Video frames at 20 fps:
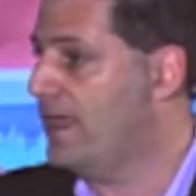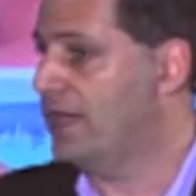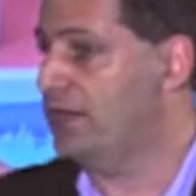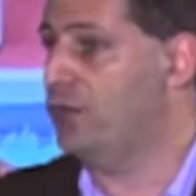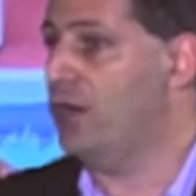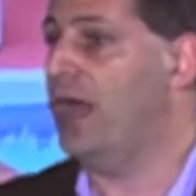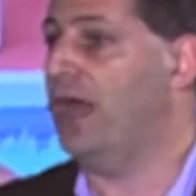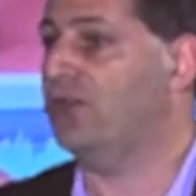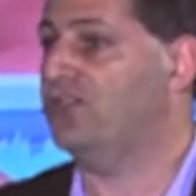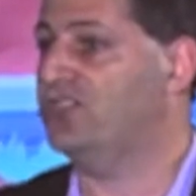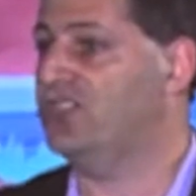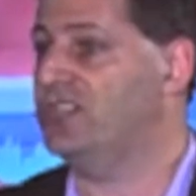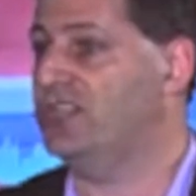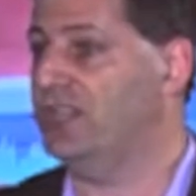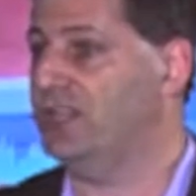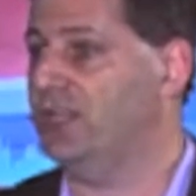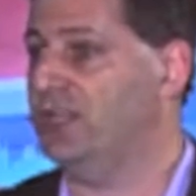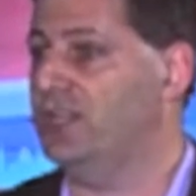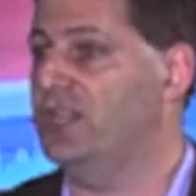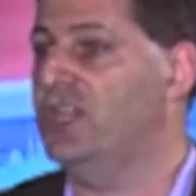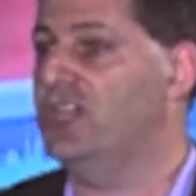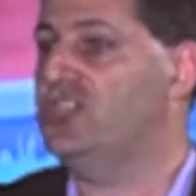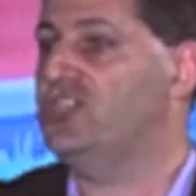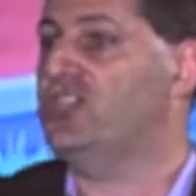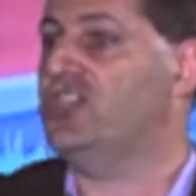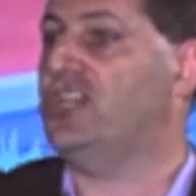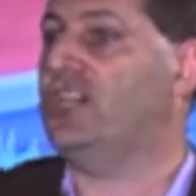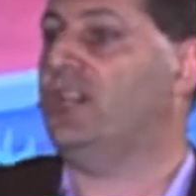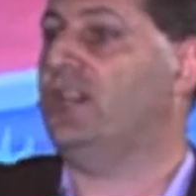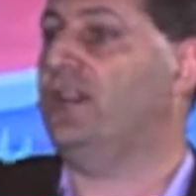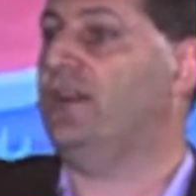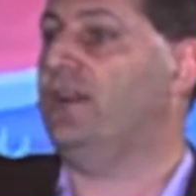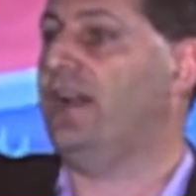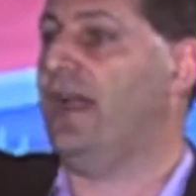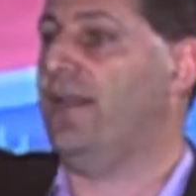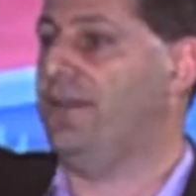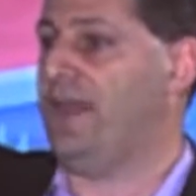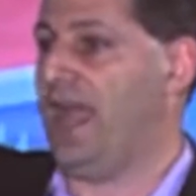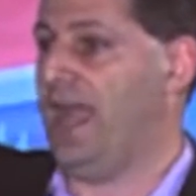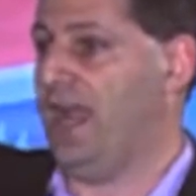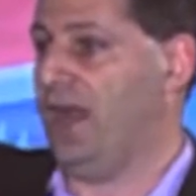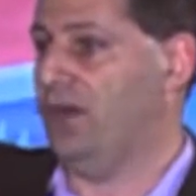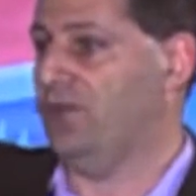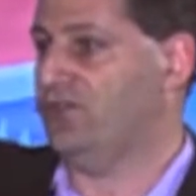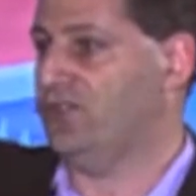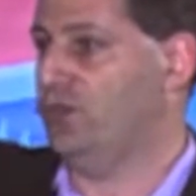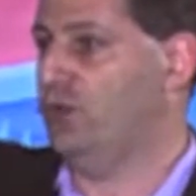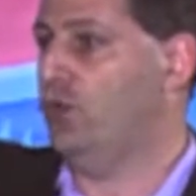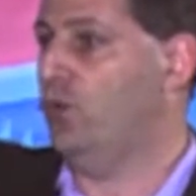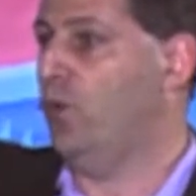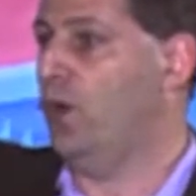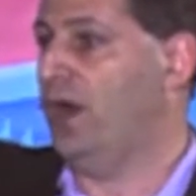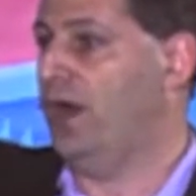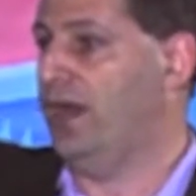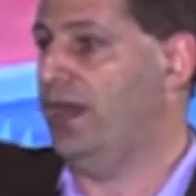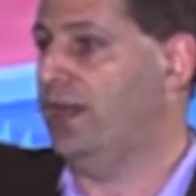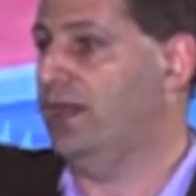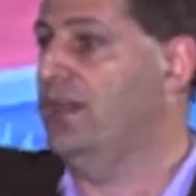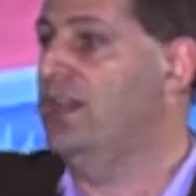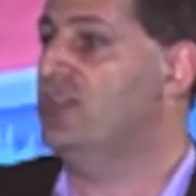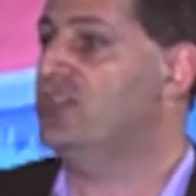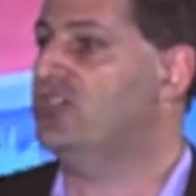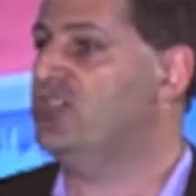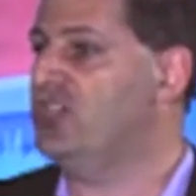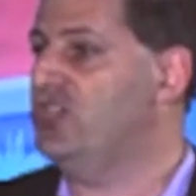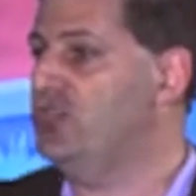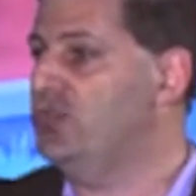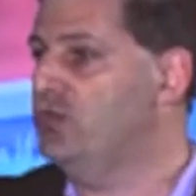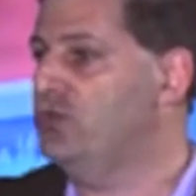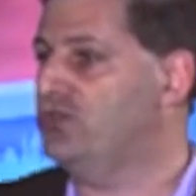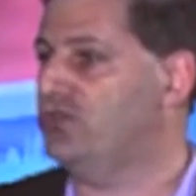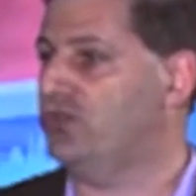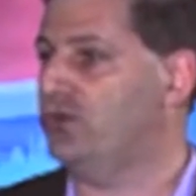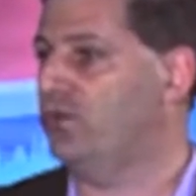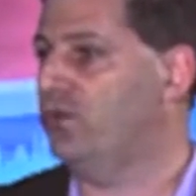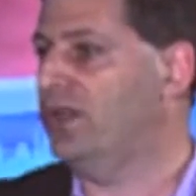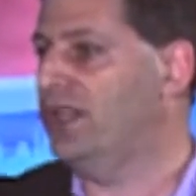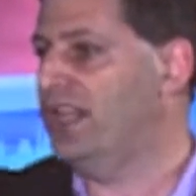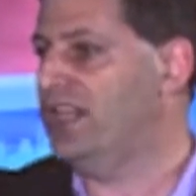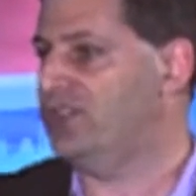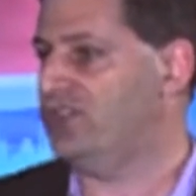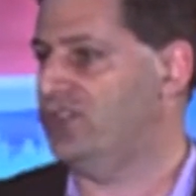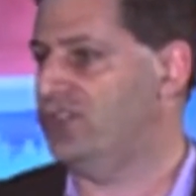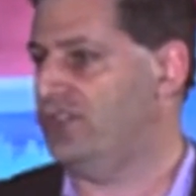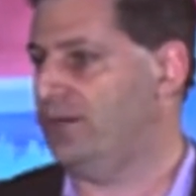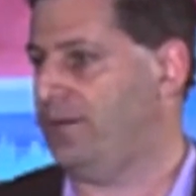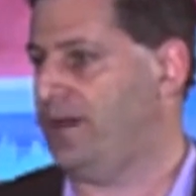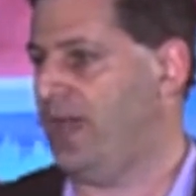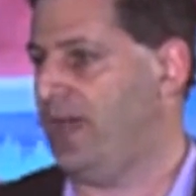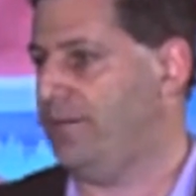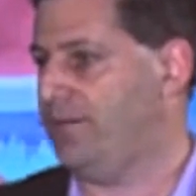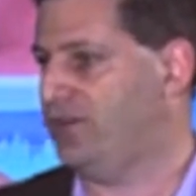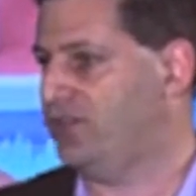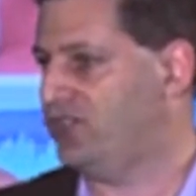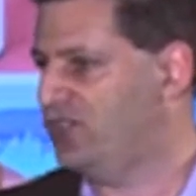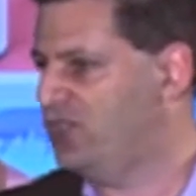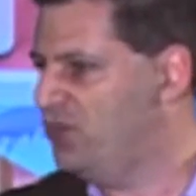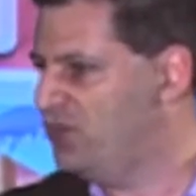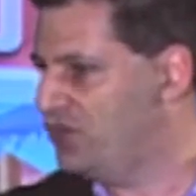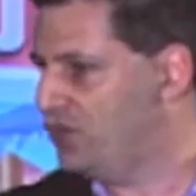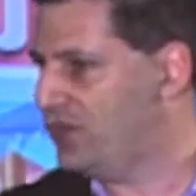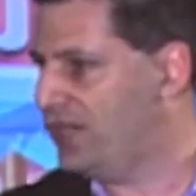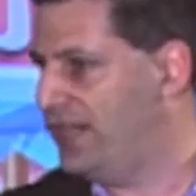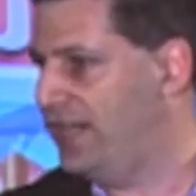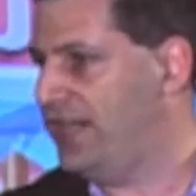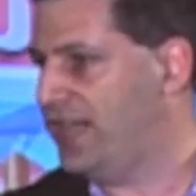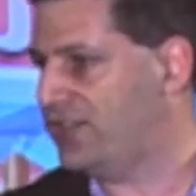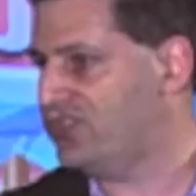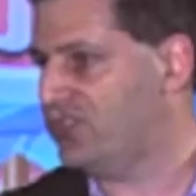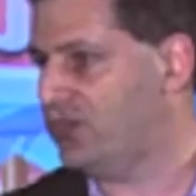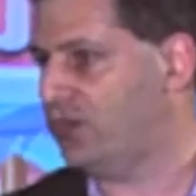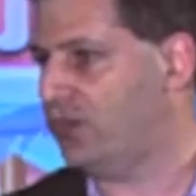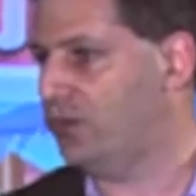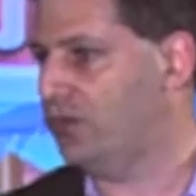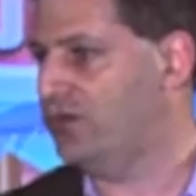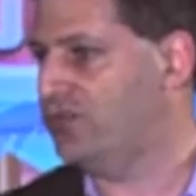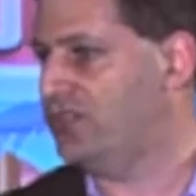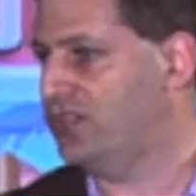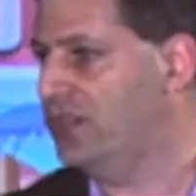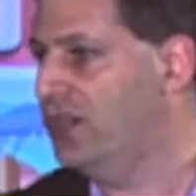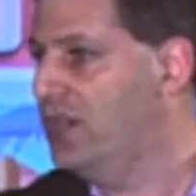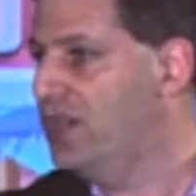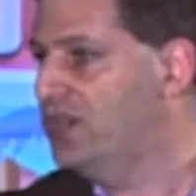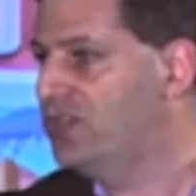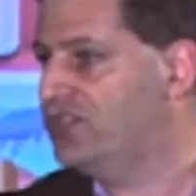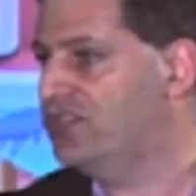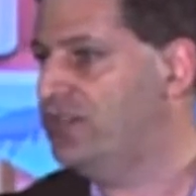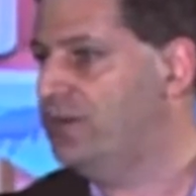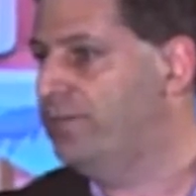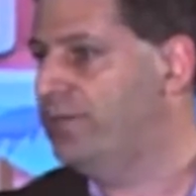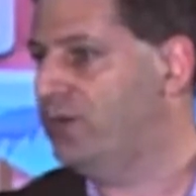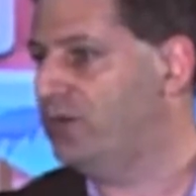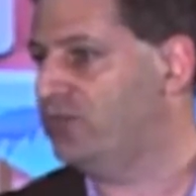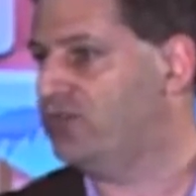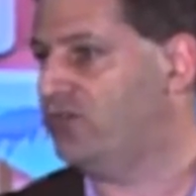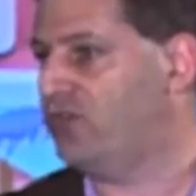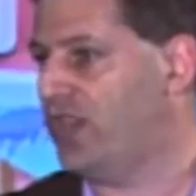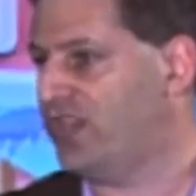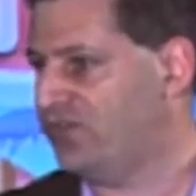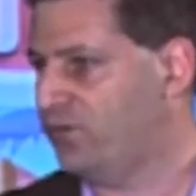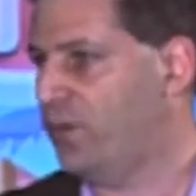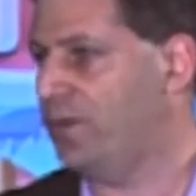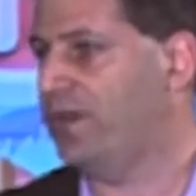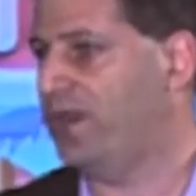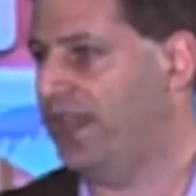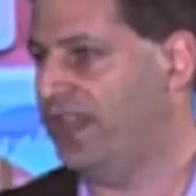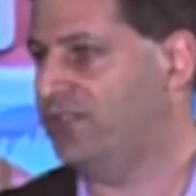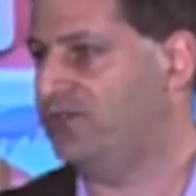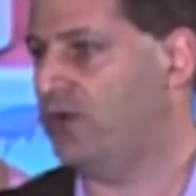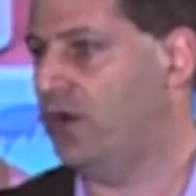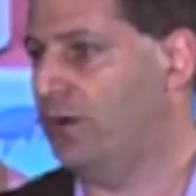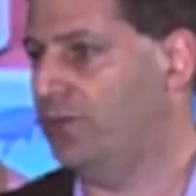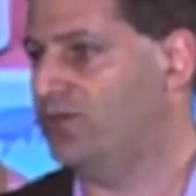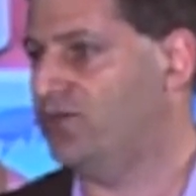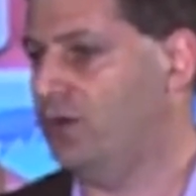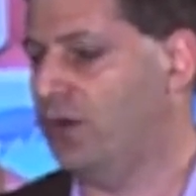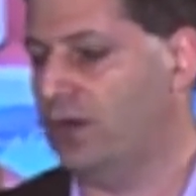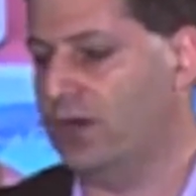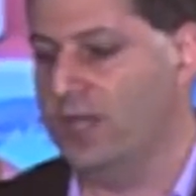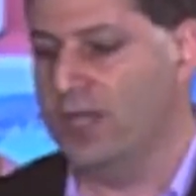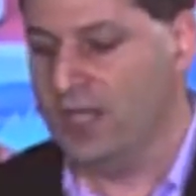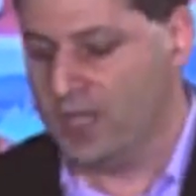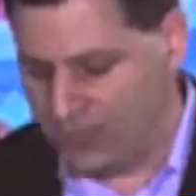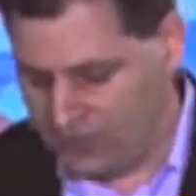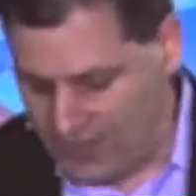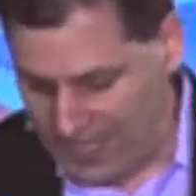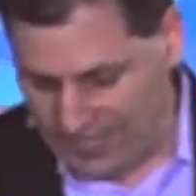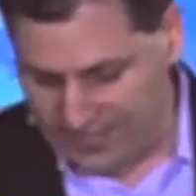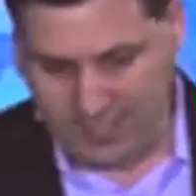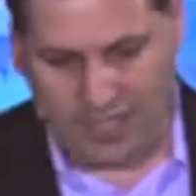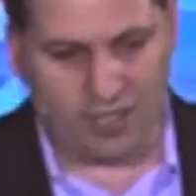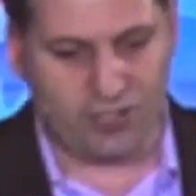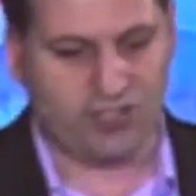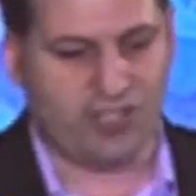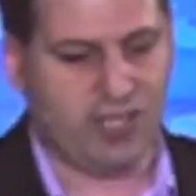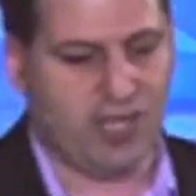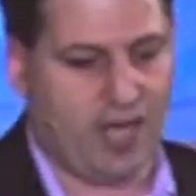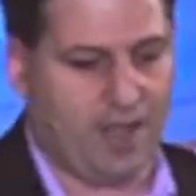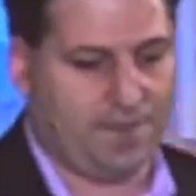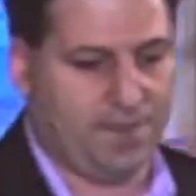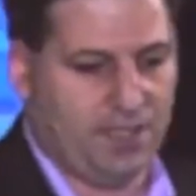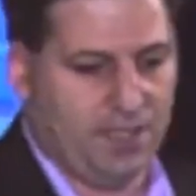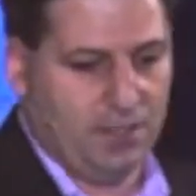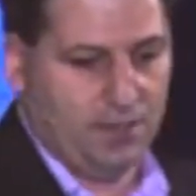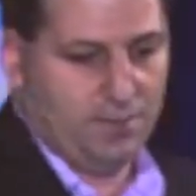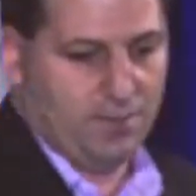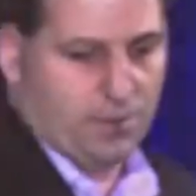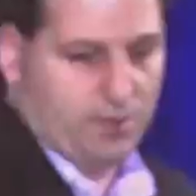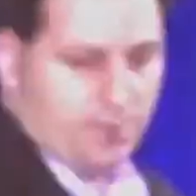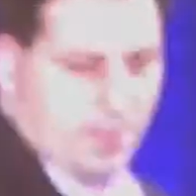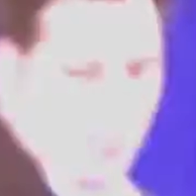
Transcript: You know how she did it? She cleared out the house in Hawaii. She used her relationship capital. She used her connection currency. She built trust with Lance Armstrong. That's how she got the interview.